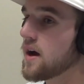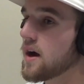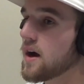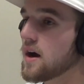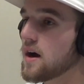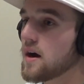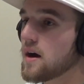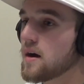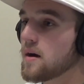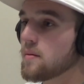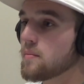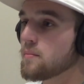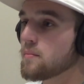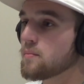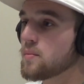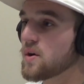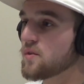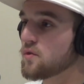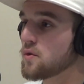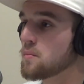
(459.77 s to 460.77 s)

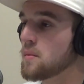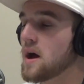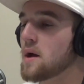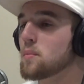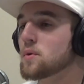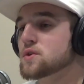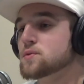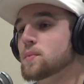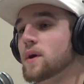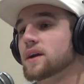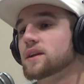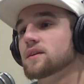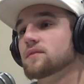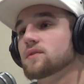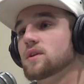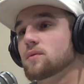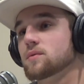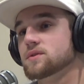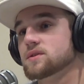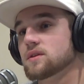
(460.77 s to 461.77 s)
But from my perspective,
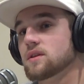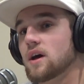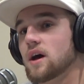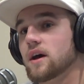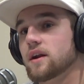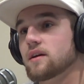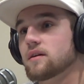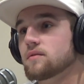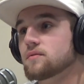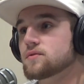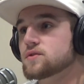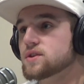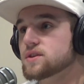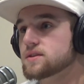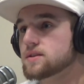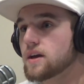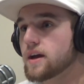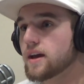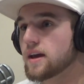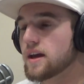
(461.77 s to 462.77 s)
there was a lot of
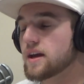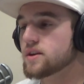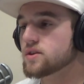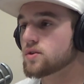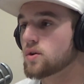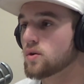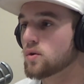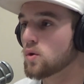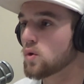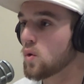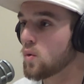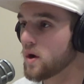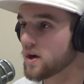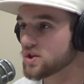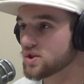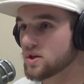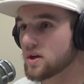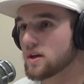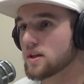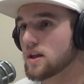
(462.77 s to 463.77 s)
just like internal
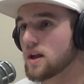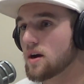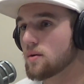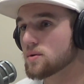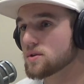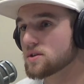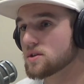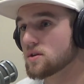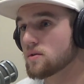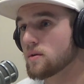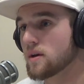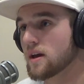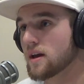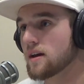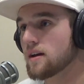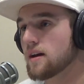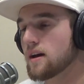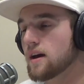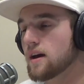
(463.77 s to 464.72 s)
questioning that I was doing,